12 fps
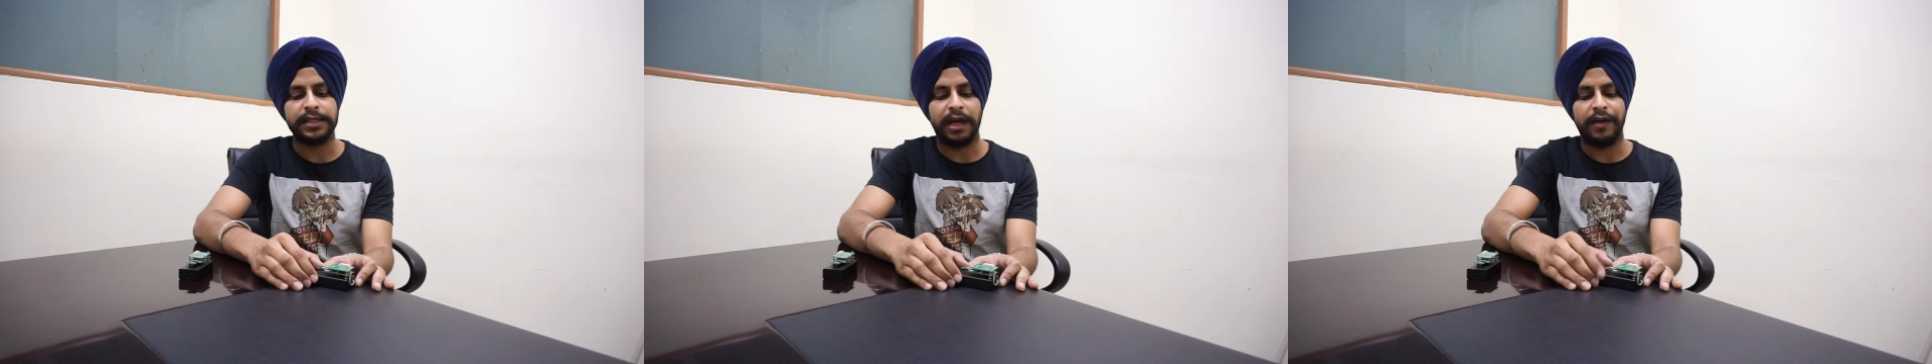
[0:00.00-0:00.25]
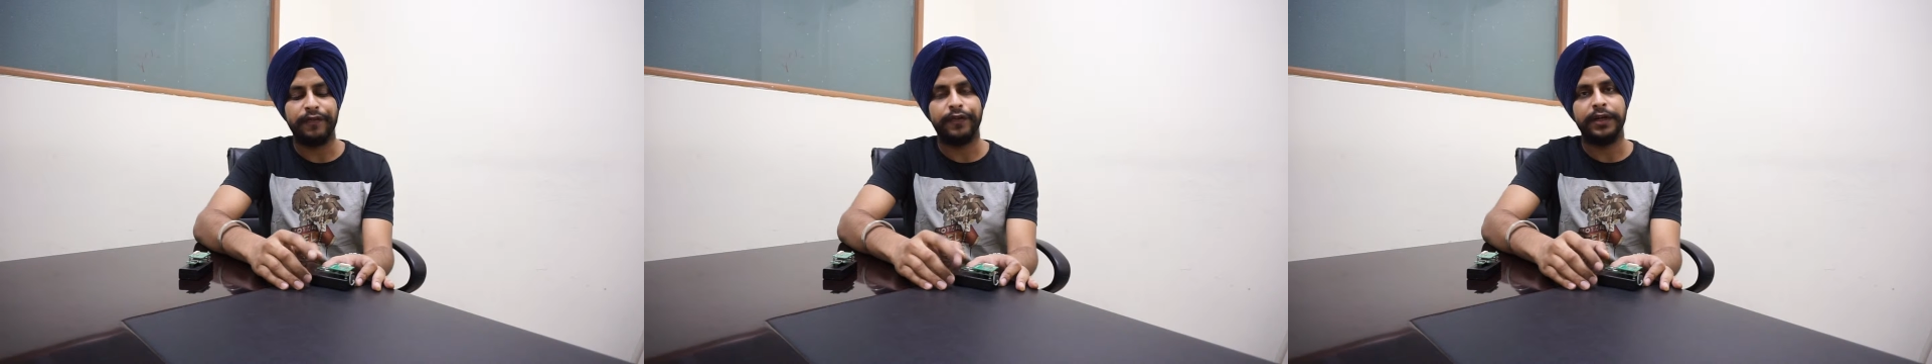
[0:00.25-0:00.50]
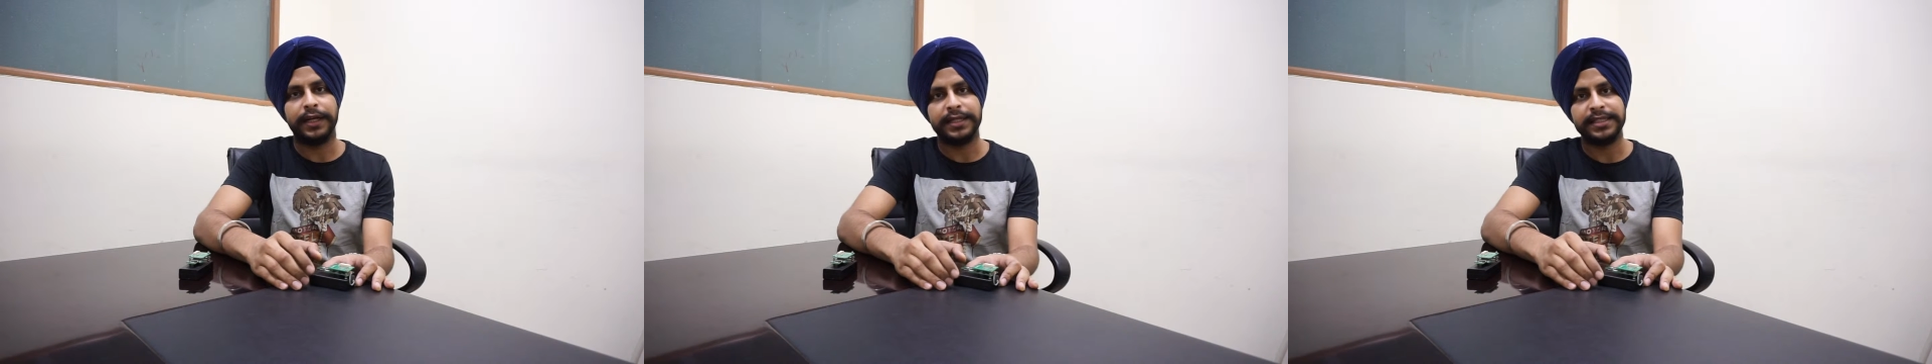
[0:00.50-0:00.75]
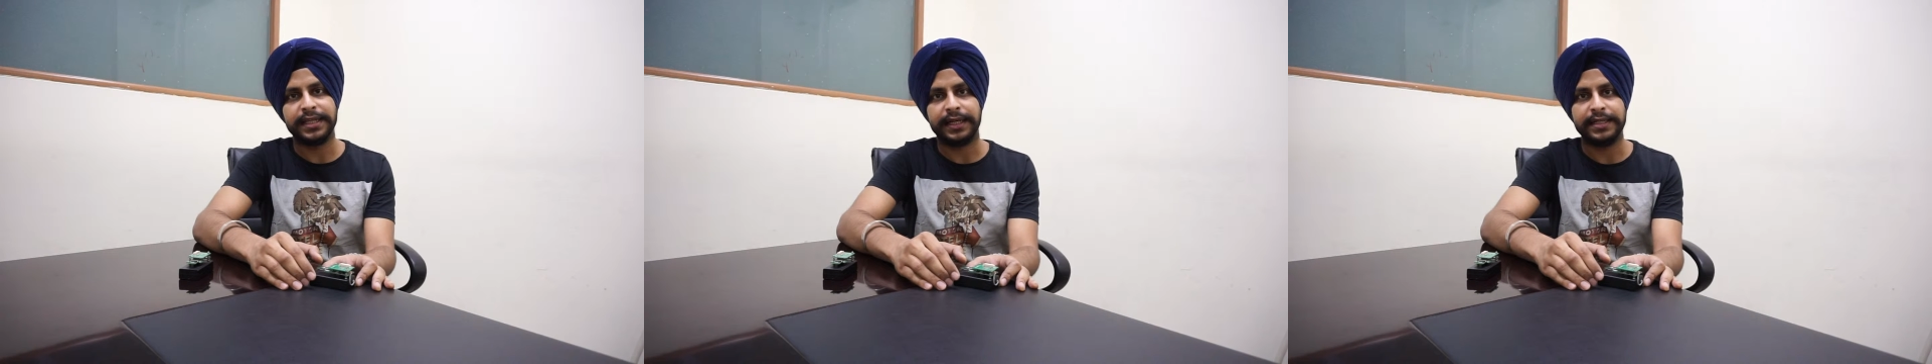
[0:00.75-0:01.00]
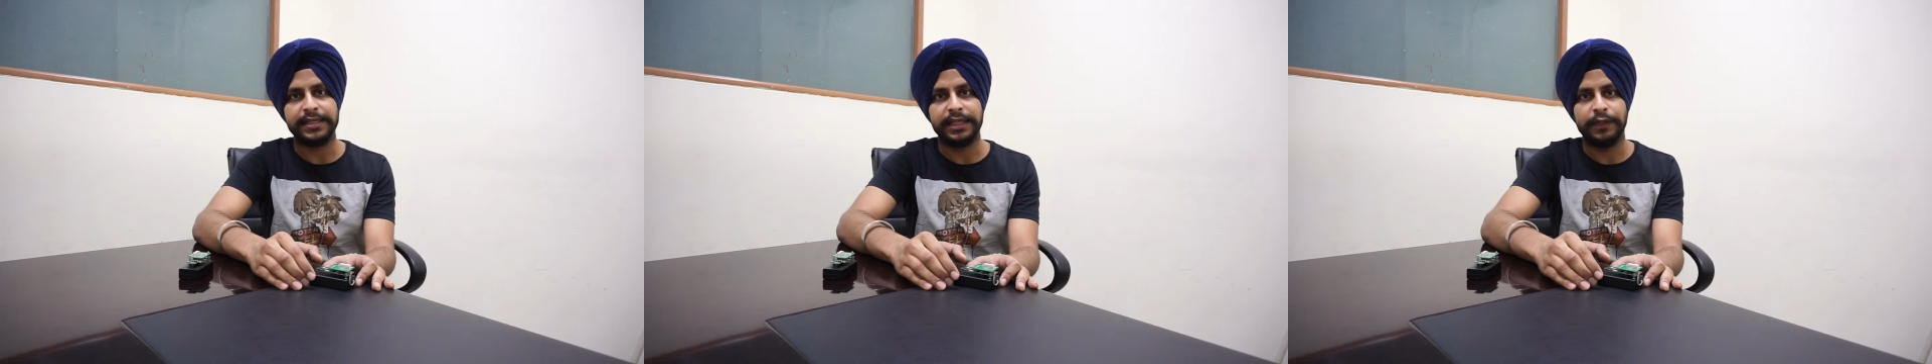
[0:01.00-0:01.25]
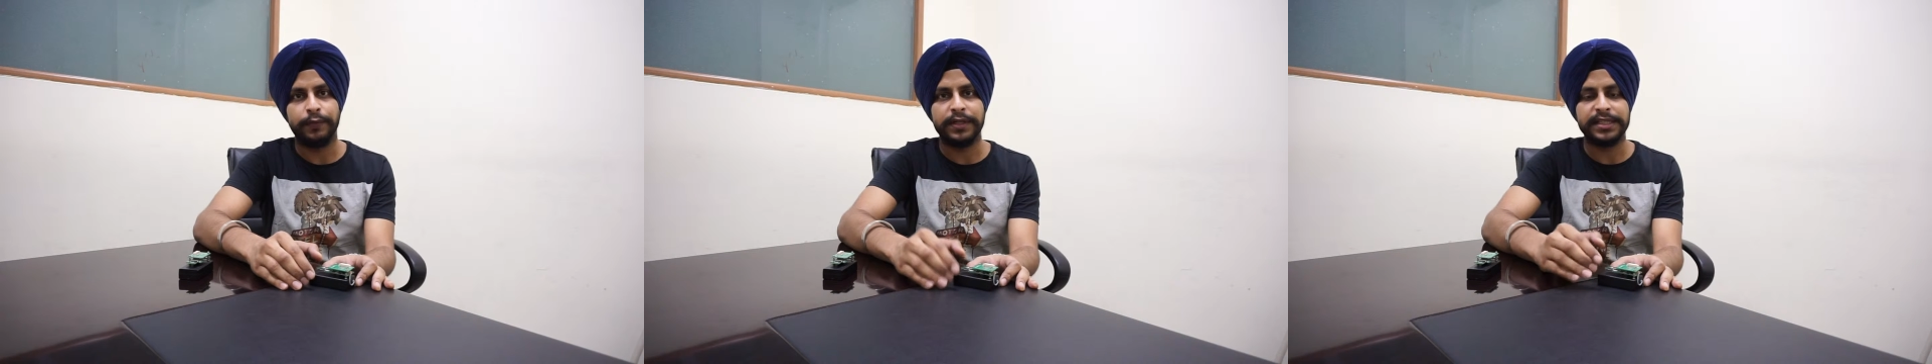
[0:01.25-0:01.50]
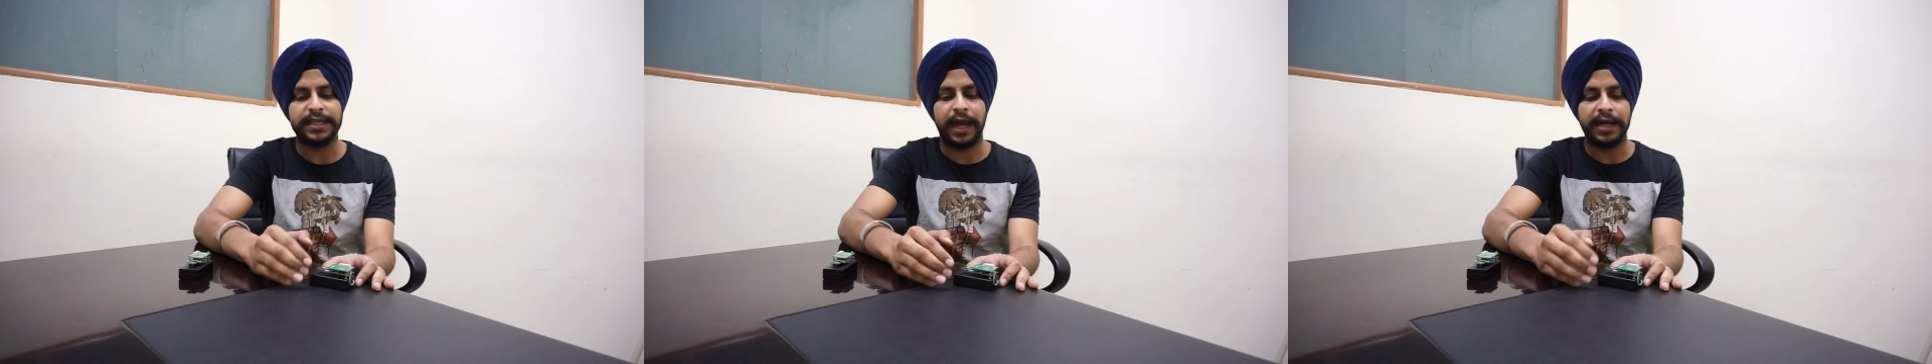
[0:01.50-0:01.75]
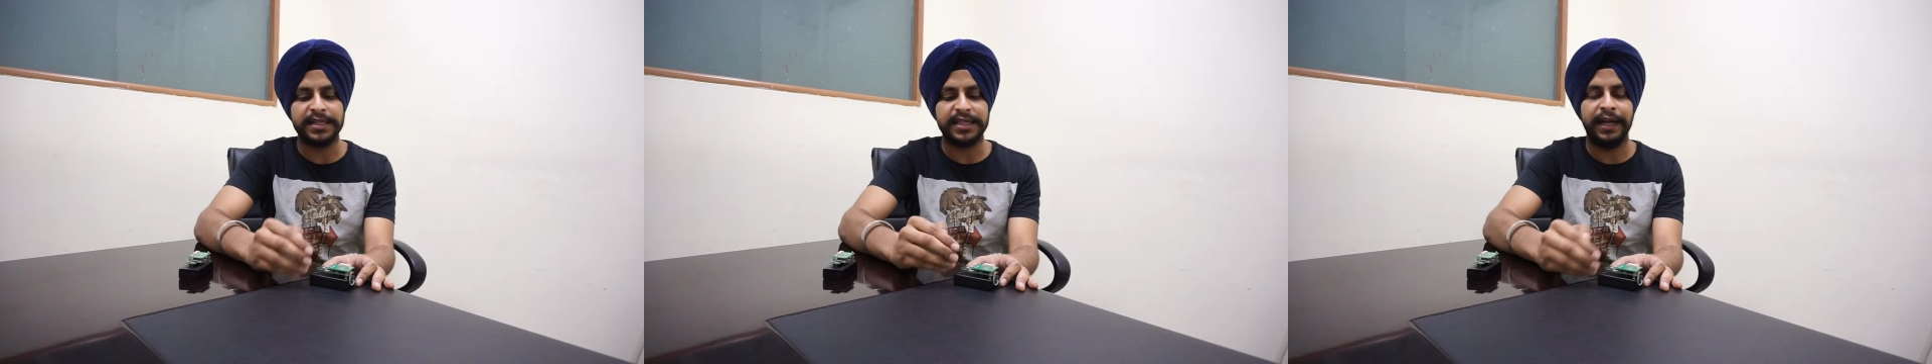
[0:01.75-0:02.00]
after 10 seconds, it will
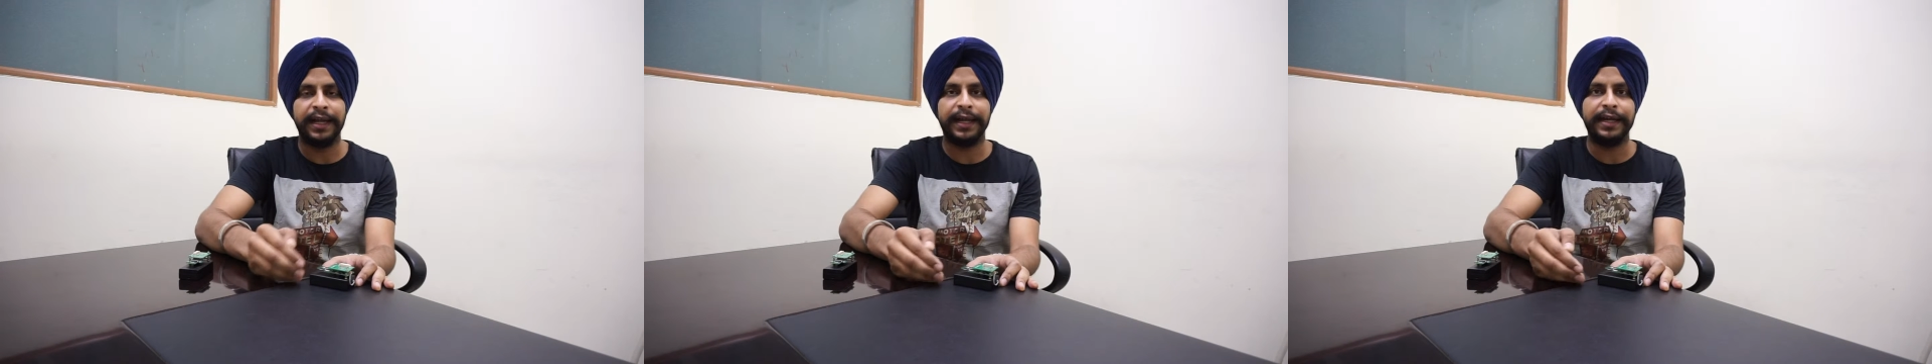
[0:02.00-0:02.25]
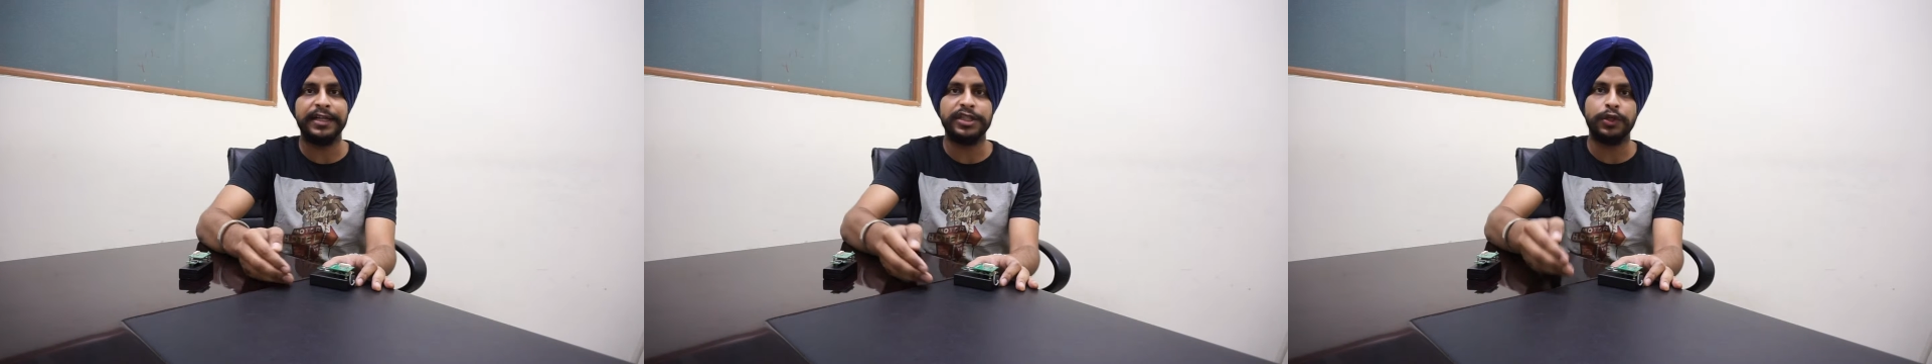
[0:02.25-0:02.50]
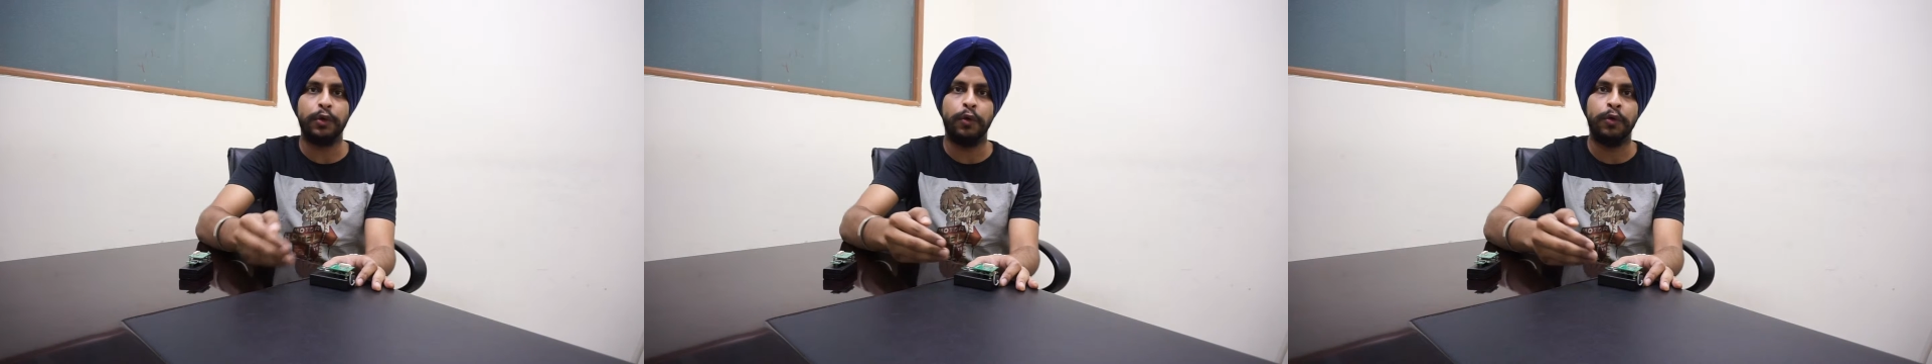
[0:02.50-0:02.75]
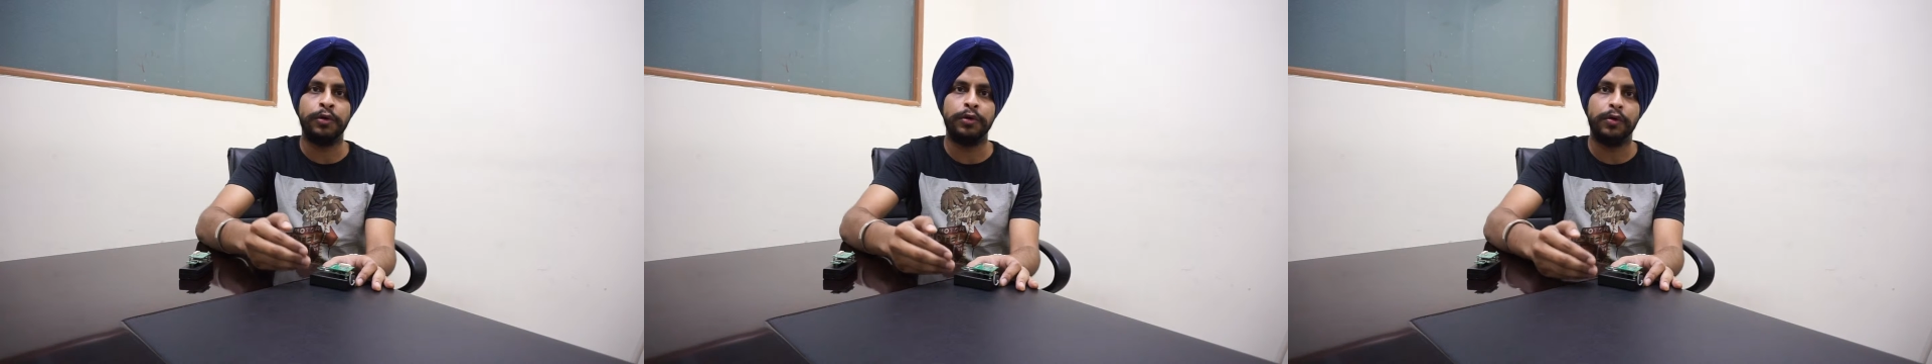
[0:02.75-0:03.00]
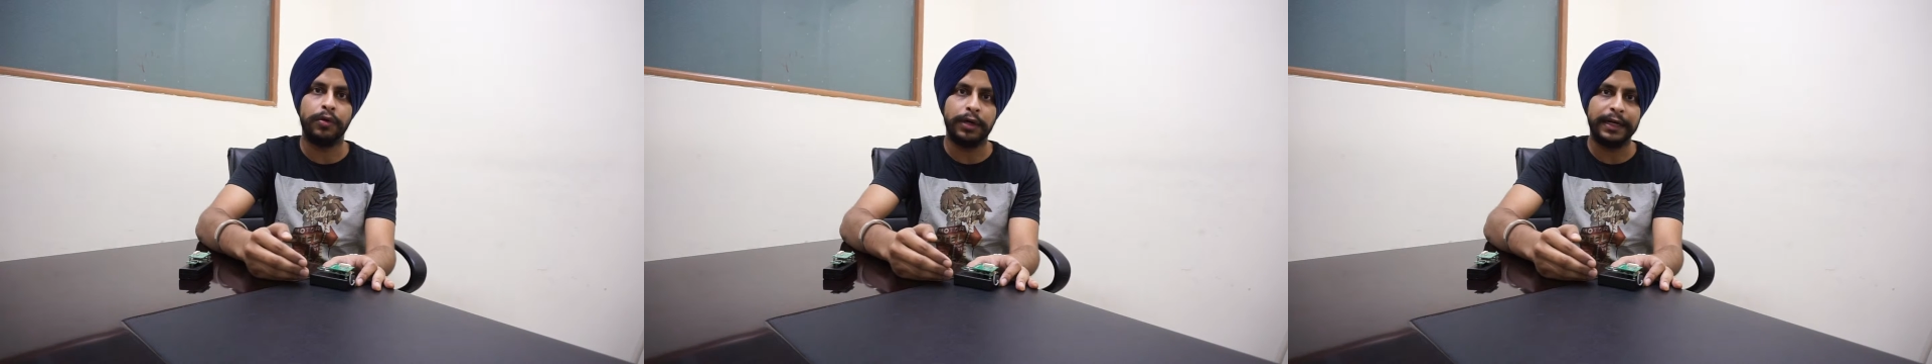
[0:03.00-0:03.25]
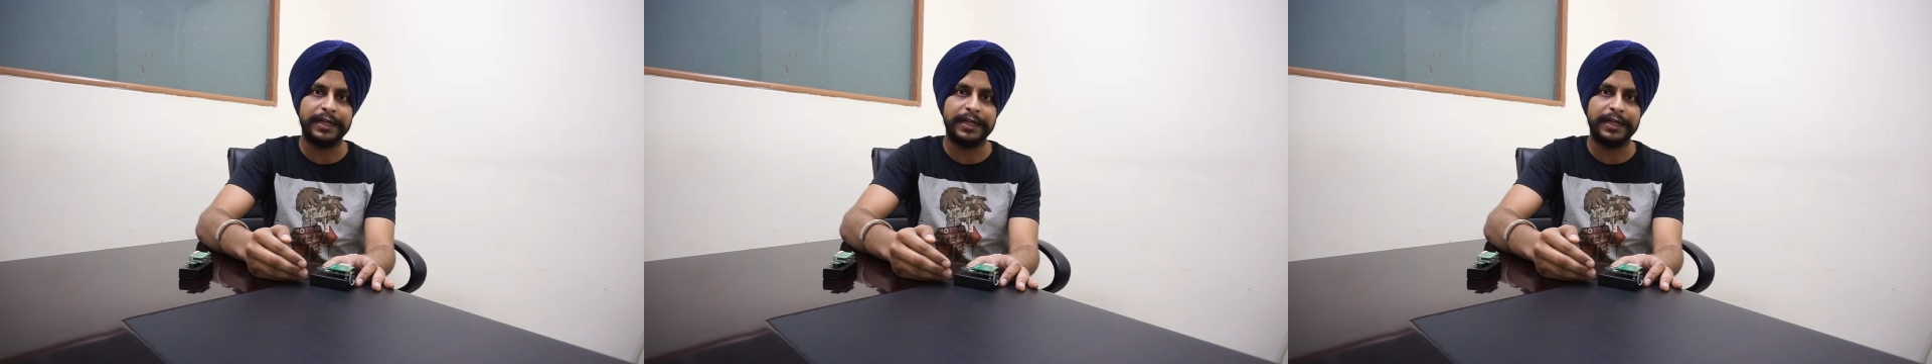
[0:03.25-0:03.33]
start sending its own code,